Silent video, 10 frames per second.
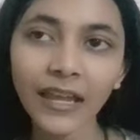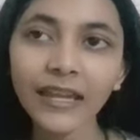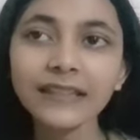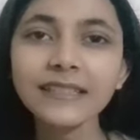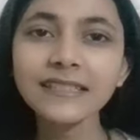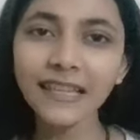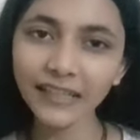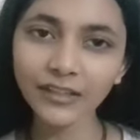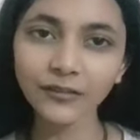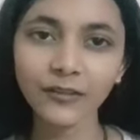In the
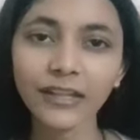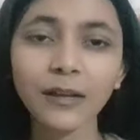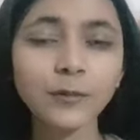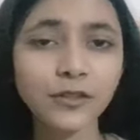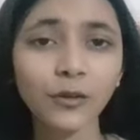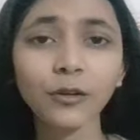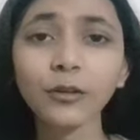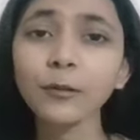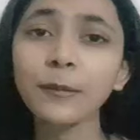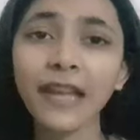second week, I'm sure
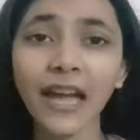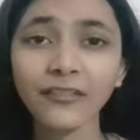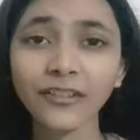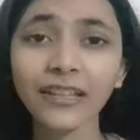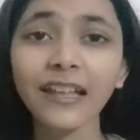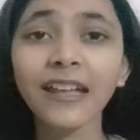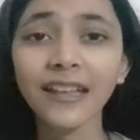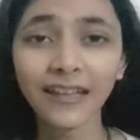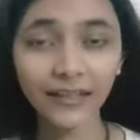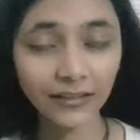you'll be having
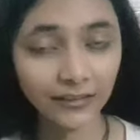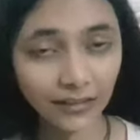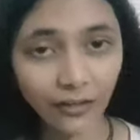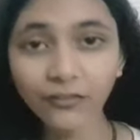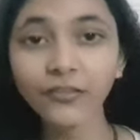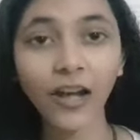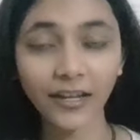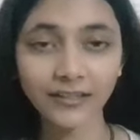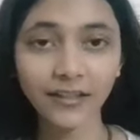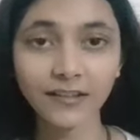enough
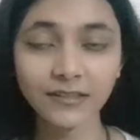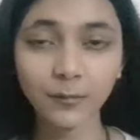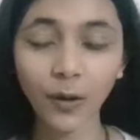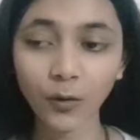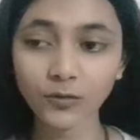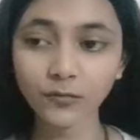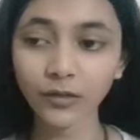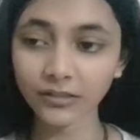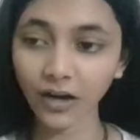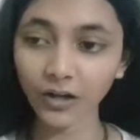ideas about
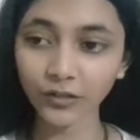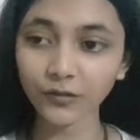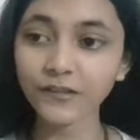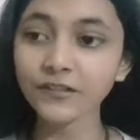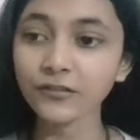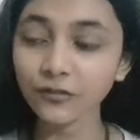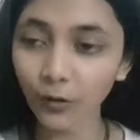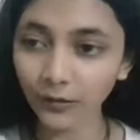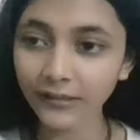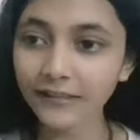what are your
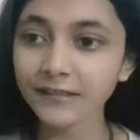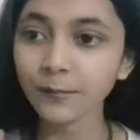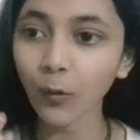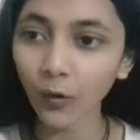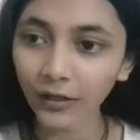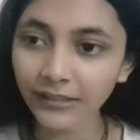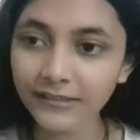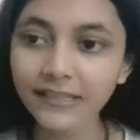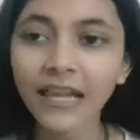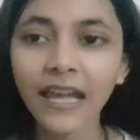strongest
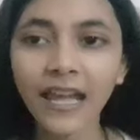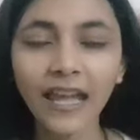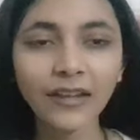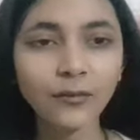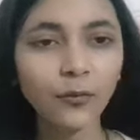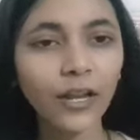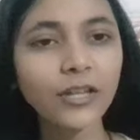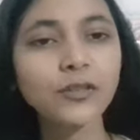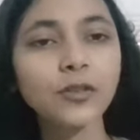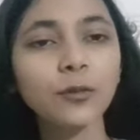points and where
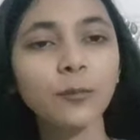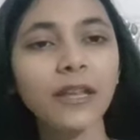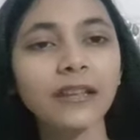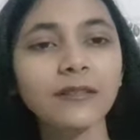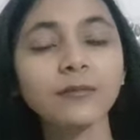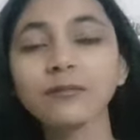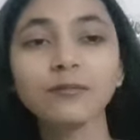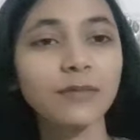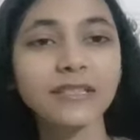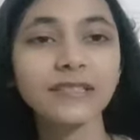do you make
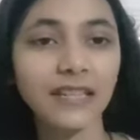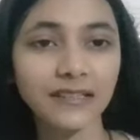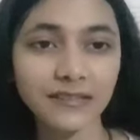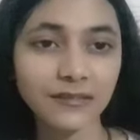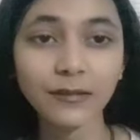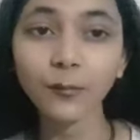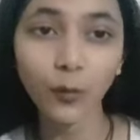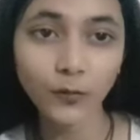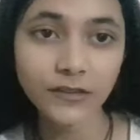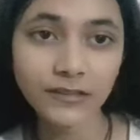mistakes the
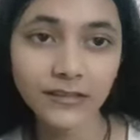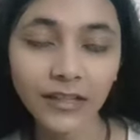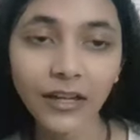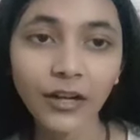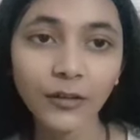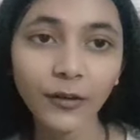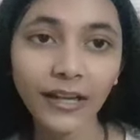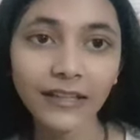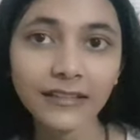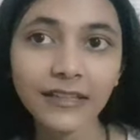most,
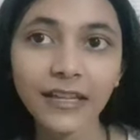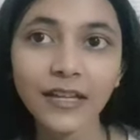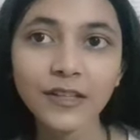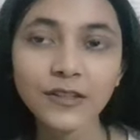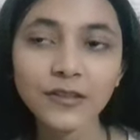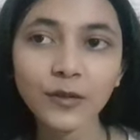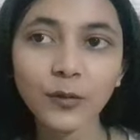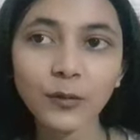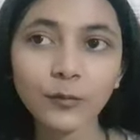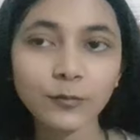right?
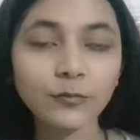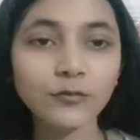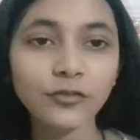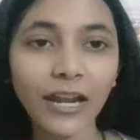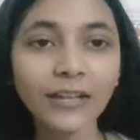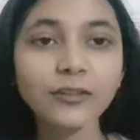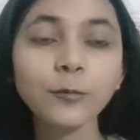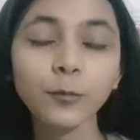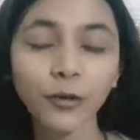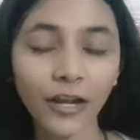So try to
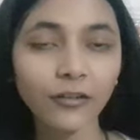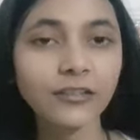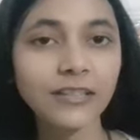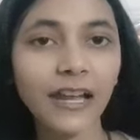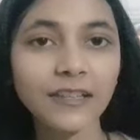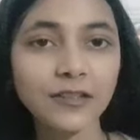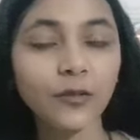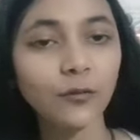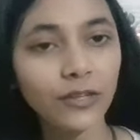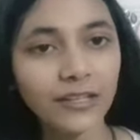prioritize your
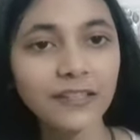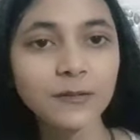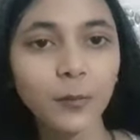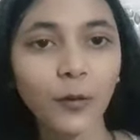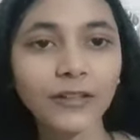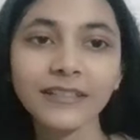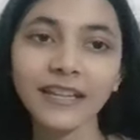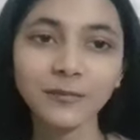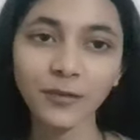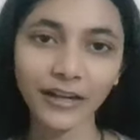weakest point
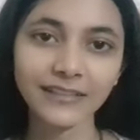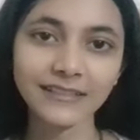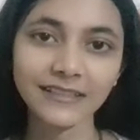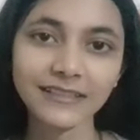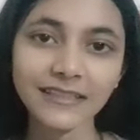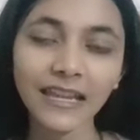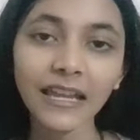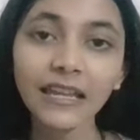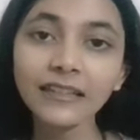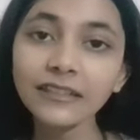and practice.
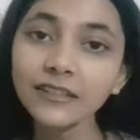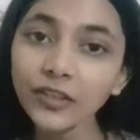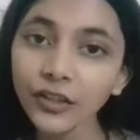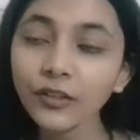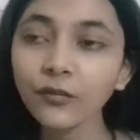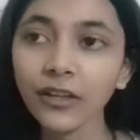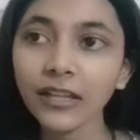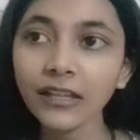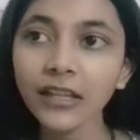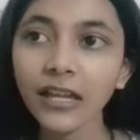In the third
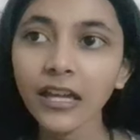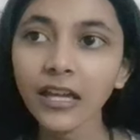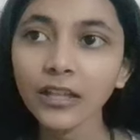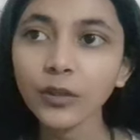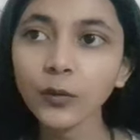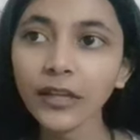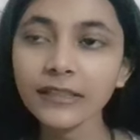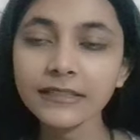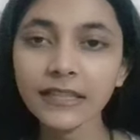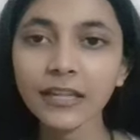week, you can
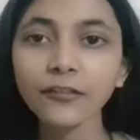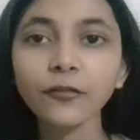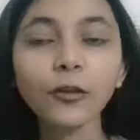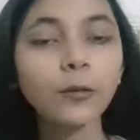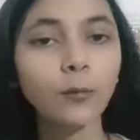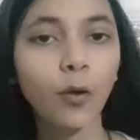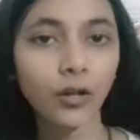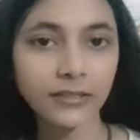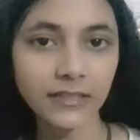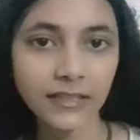take full
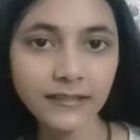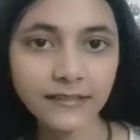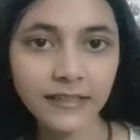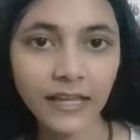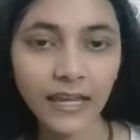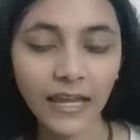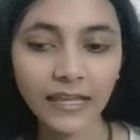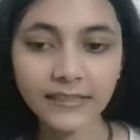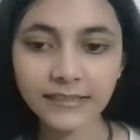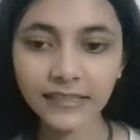mock test
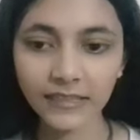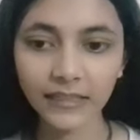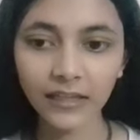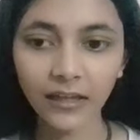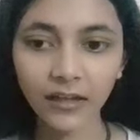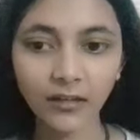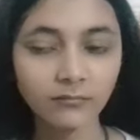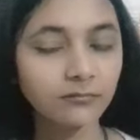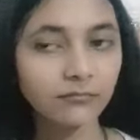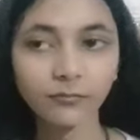and see
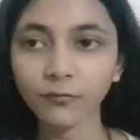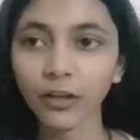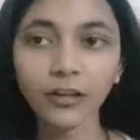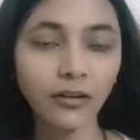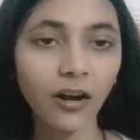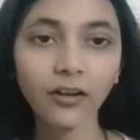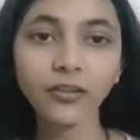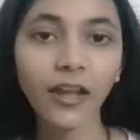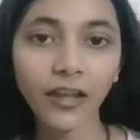where are the